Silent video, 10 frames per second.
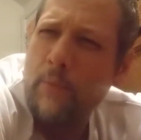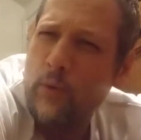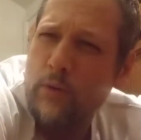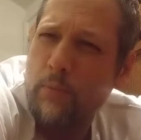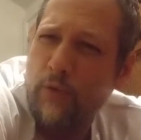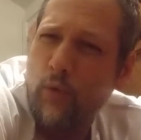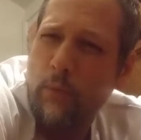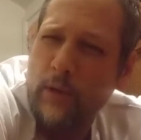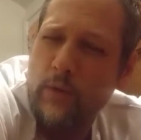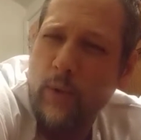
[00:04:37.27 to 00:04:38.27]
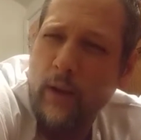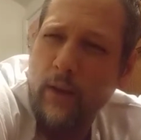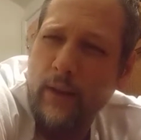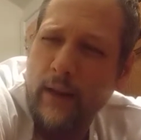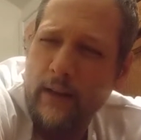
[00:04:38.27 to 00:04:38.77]
Wasn't performing as well
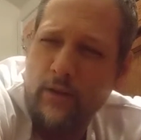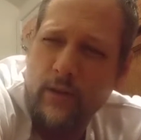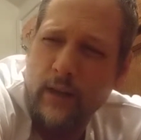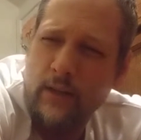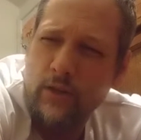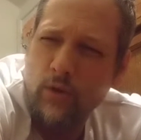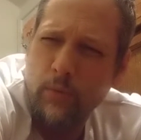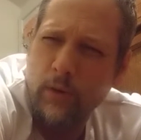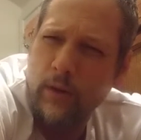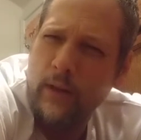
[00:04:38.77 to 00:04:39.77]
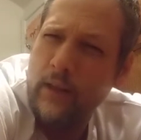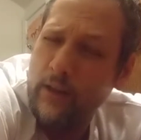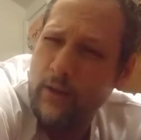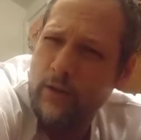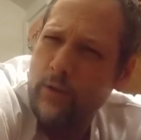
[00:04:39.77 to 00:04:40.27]
on that exercise as normal
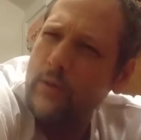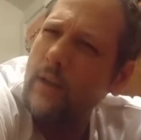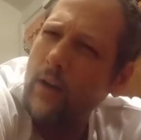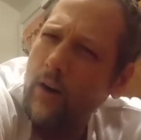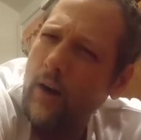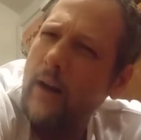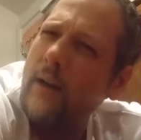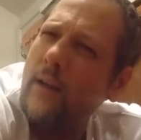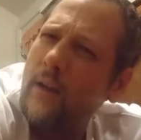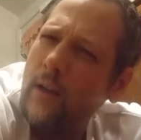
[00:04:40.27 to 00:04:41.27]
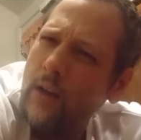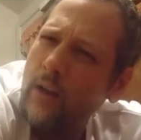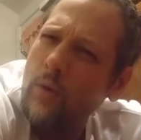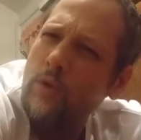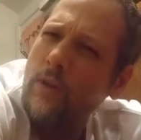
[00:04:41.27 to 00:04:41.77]
either. So it's like, all right,
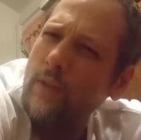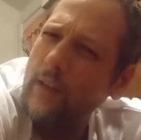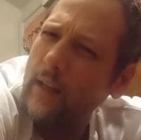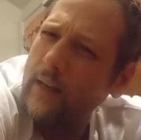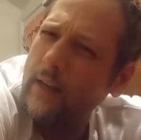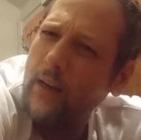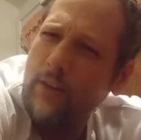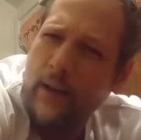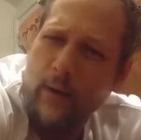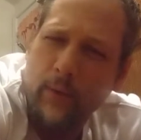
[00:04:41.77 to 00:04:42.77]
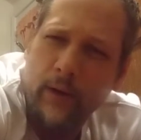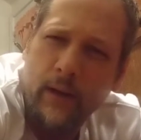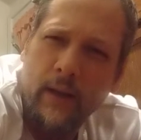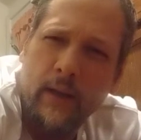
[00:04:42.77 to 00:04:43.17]
let's have a little light day on that one.